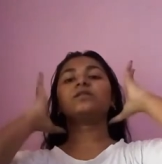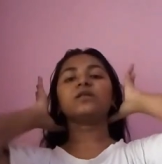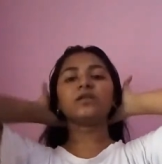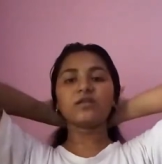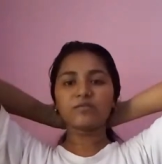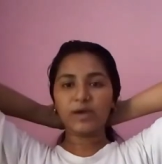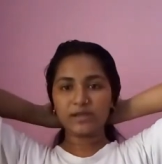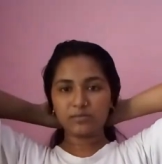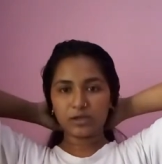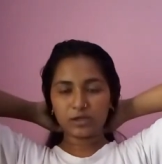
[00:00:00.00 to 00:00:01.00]
Then I
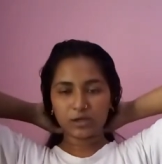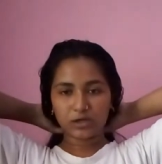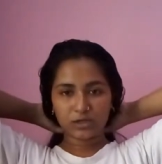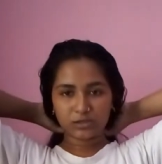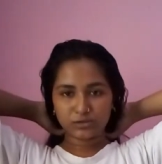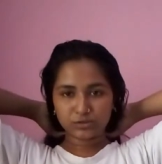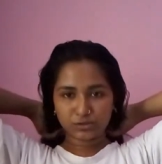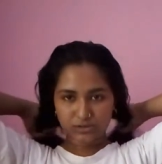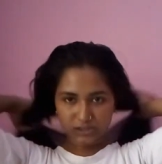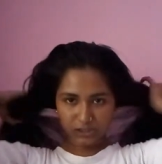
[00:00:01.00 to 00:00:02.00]
divide my hair into
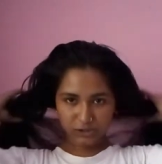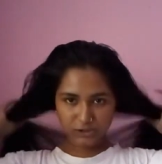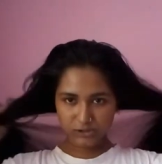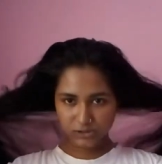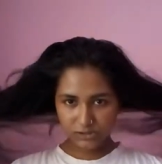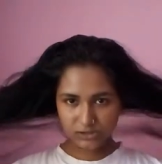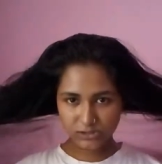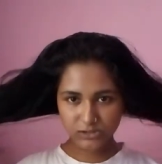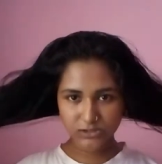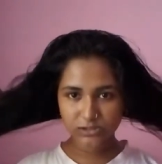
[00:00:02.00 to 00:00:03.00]
two
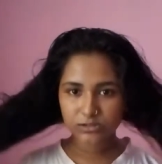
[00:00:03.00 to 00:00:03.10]
sections